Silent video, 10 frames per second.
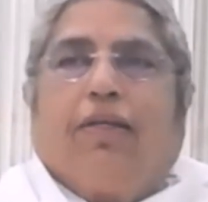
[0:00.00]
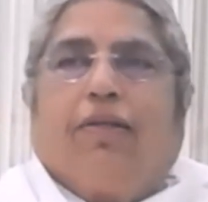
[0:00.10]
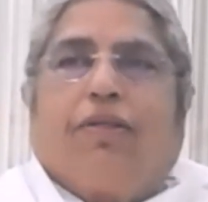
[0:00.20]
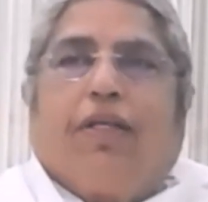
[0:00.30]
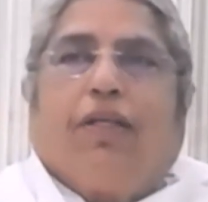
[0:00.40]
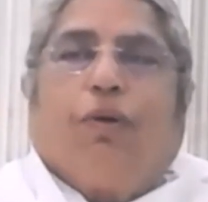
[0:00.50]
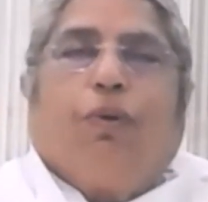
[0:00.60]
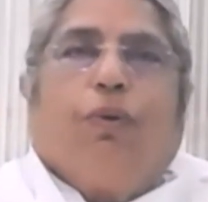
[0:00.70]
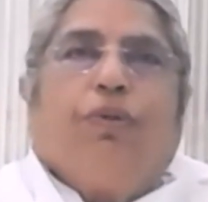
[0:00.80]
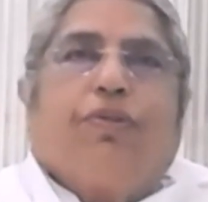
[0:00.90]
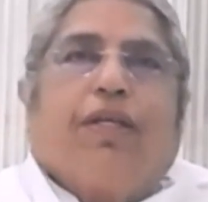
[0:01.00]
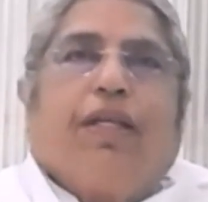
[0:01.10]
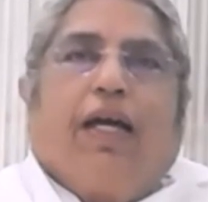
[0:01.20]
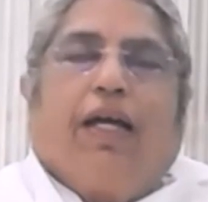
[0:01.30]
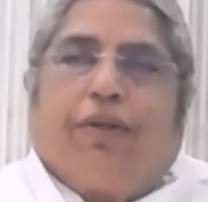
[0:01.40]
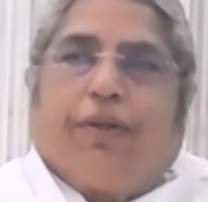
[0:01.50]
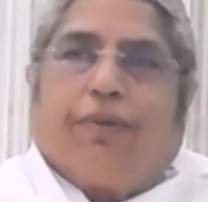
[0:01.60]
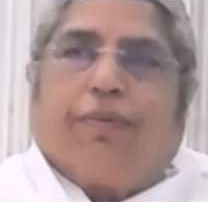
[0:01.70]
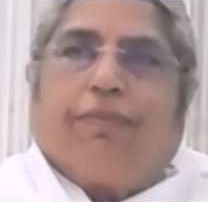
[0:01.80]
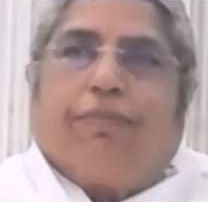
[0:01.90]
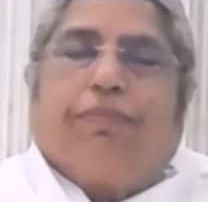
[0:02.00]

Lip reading: see the whole scenario,